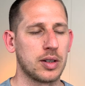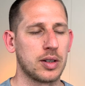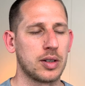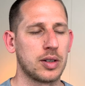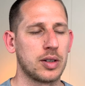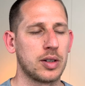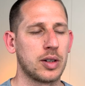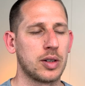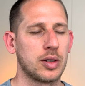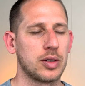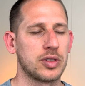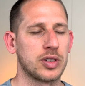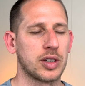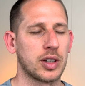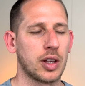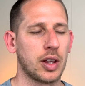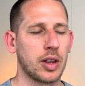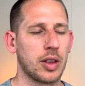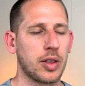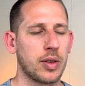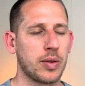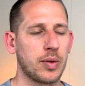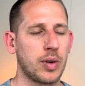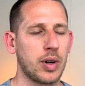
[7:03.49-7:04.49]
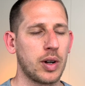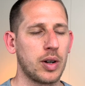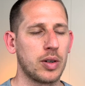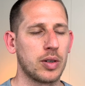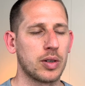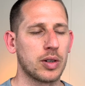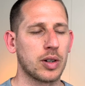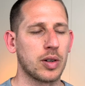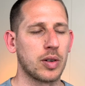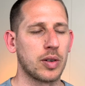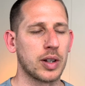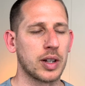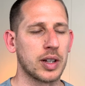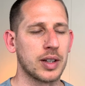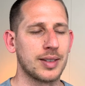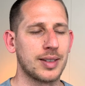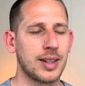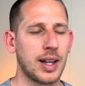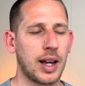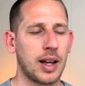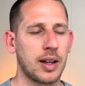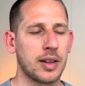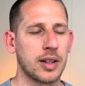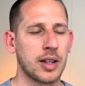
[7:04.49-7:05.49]
noticing the throat, going
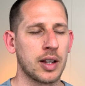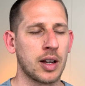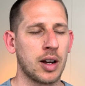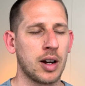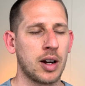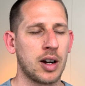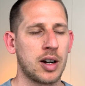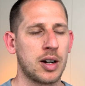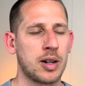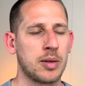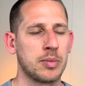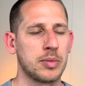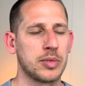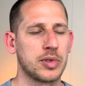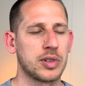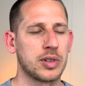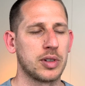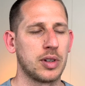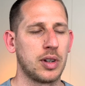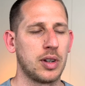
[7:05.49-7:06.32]
down the arms,